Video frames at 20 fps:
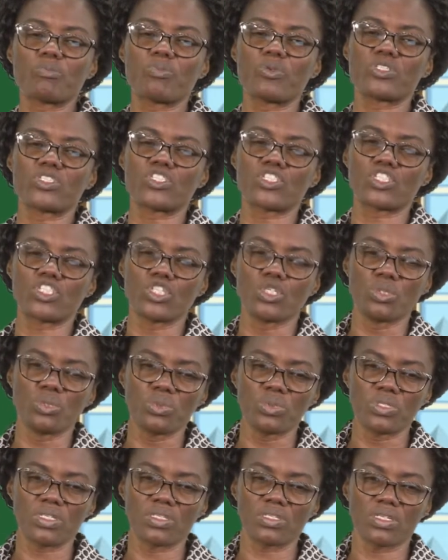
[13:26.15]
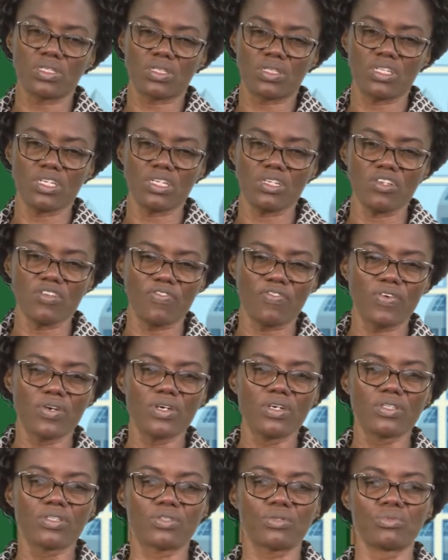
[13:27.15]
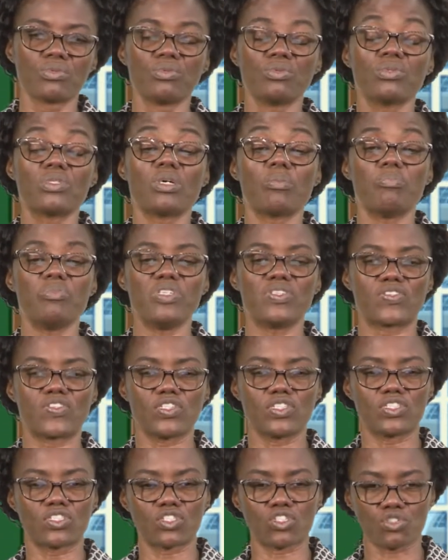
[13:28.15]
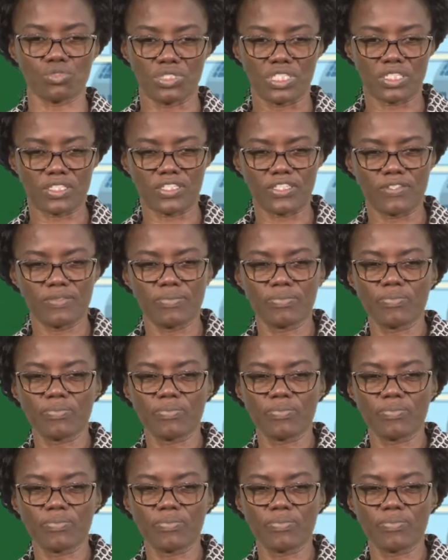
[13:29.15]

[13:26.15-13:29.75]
pursued the thief through the busy street.